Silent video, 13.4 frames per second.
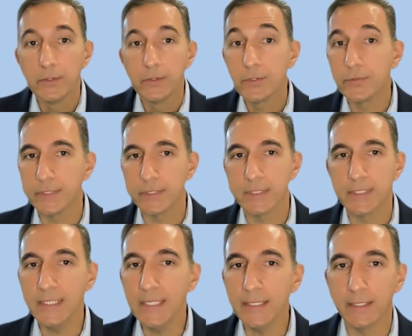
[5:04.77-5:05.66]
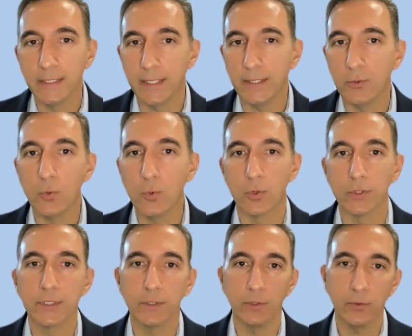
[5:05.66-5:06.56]
To succeed in a
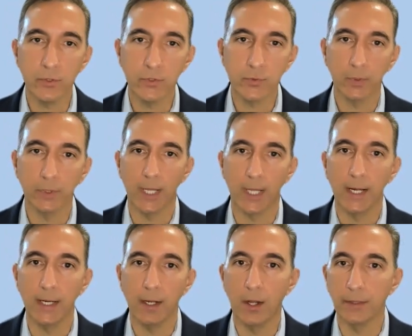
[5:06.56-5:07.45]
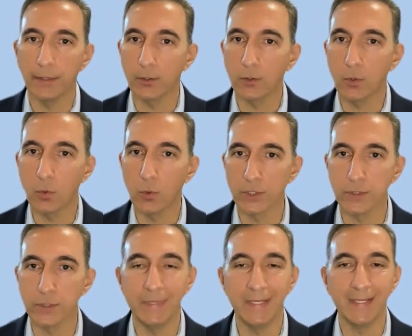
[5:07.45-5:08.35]
course, learners rely on the course
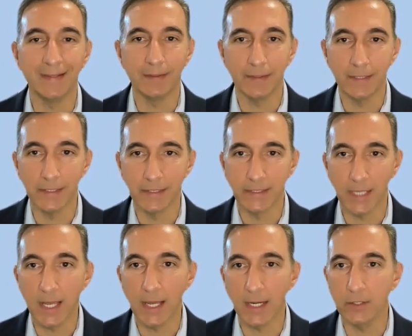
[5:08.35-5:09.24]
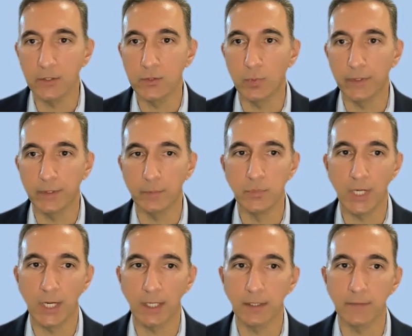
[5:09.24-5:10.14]
being designed with
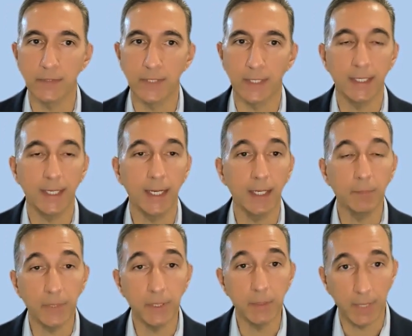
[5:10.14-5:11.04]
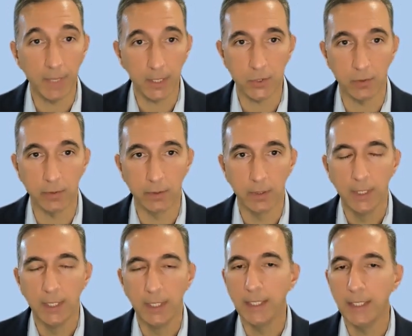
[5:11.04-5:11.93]
objectives that can be measured.
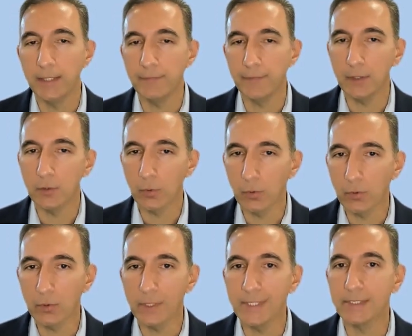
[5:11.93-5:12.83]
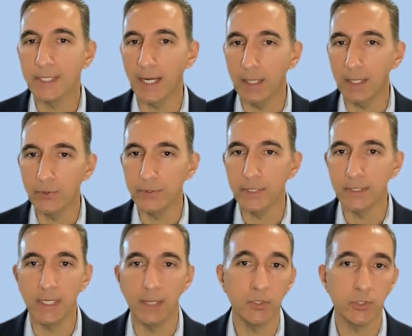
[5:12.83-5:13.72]
If a learner is able to
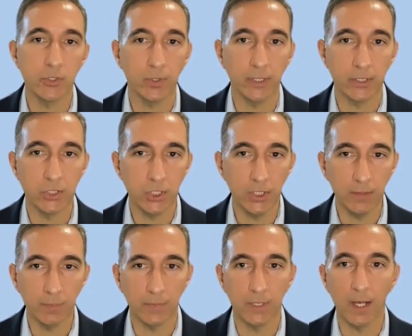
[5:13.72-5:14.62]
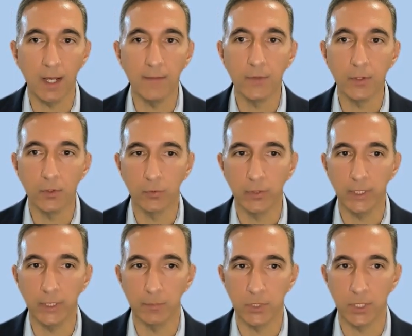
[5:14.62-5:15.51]
demonstrate achievement of the
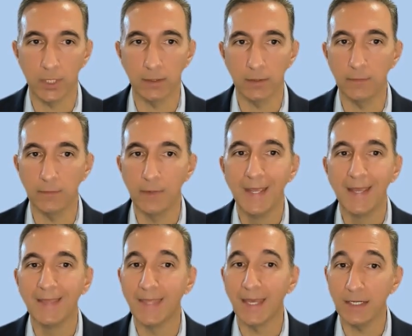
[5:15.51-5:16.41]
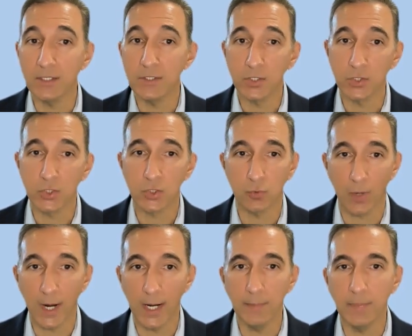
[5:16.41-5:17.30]
learning objective that is
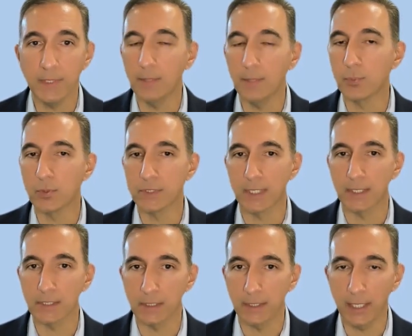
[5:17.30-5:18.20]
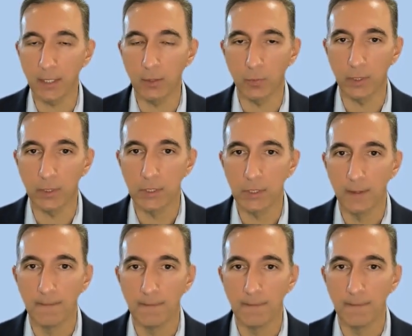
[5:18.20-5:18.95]
described in precise language